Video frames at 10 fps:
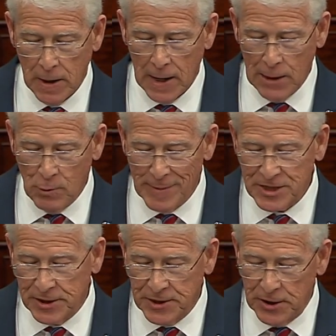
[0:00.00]
And we must
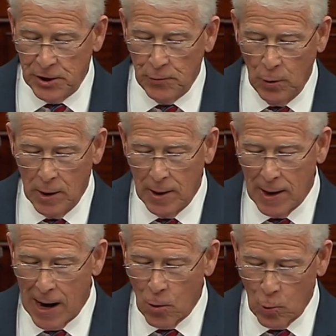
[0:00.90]
continue
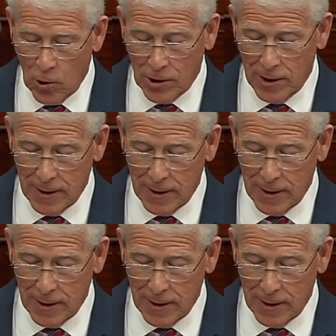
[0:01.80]
our work